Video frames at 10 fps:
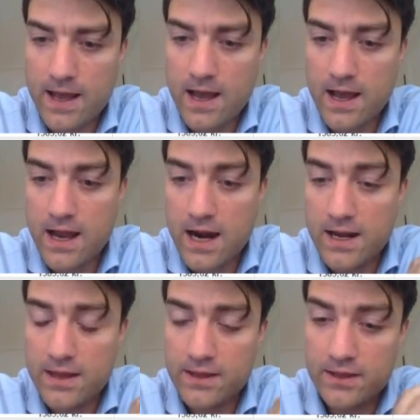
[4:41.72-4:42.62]
are
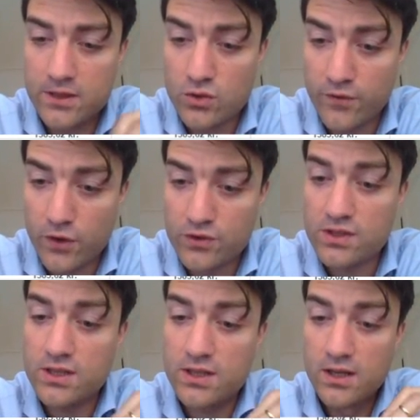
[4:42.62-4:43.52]
either at the
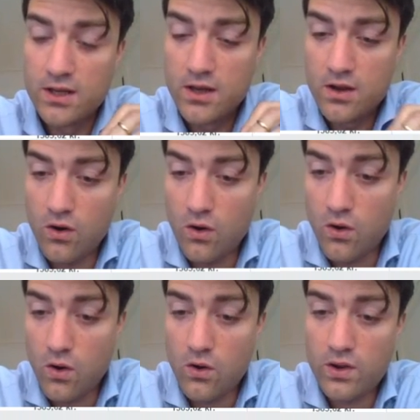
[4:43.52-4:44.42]
university
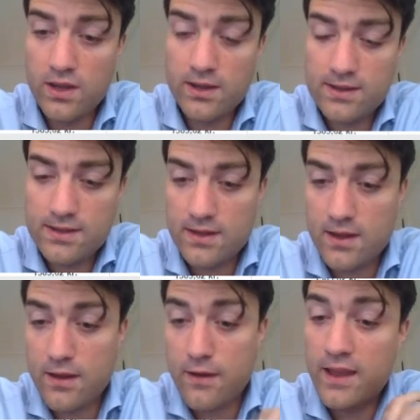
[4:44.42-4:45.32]
or it's
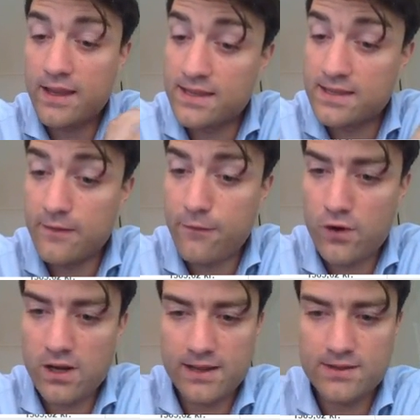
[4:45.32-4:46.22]
existing
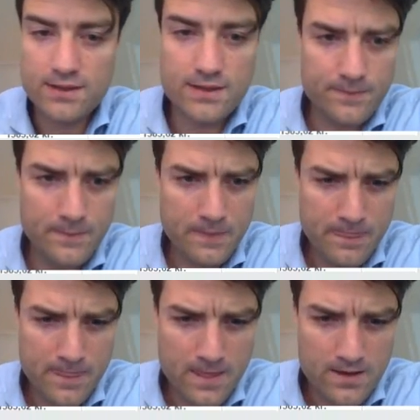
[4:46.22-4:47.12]
freelancers.
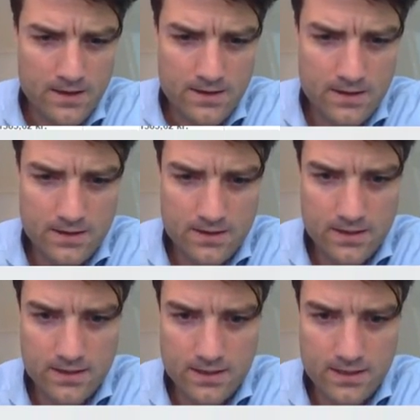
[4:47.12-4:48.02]

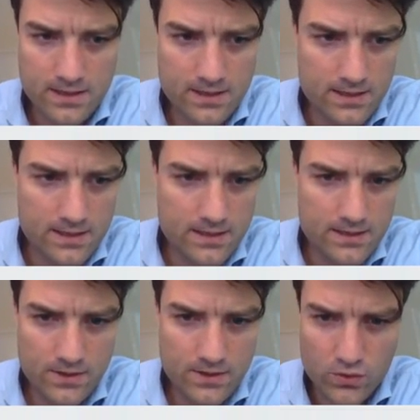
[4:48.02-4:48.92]
And
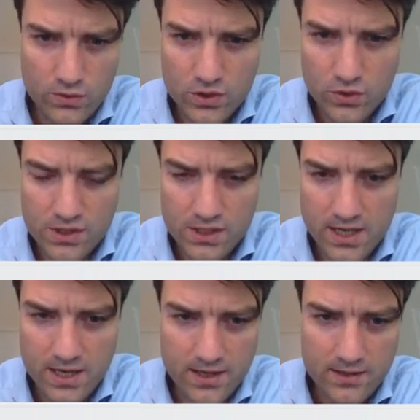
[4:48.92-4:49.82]
so as you can see
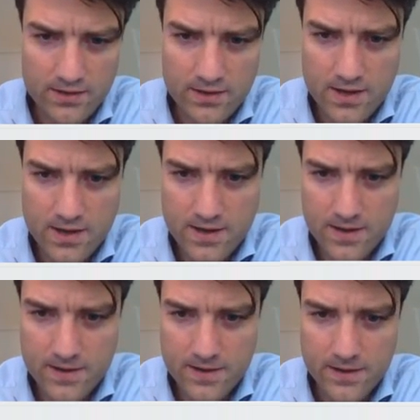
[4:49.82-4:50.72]
here,
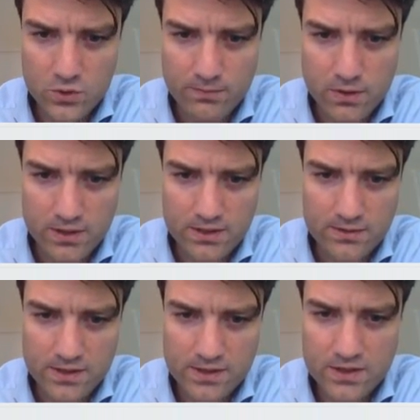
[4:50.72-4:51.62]
it was
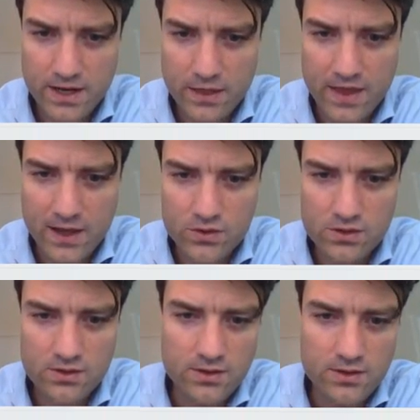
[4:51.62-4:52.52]
approximately, there's
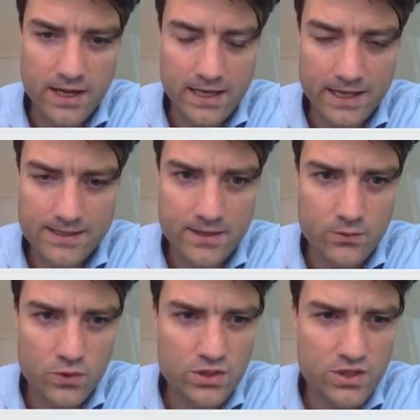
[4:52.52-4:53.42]
10,000 clicks
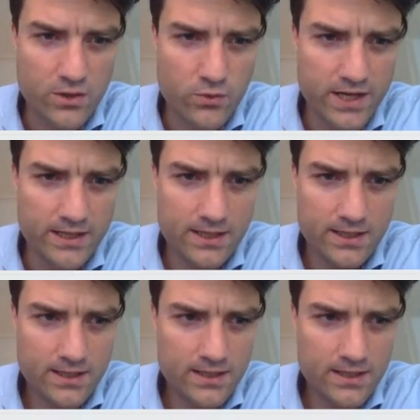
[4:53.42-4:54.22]
that was generated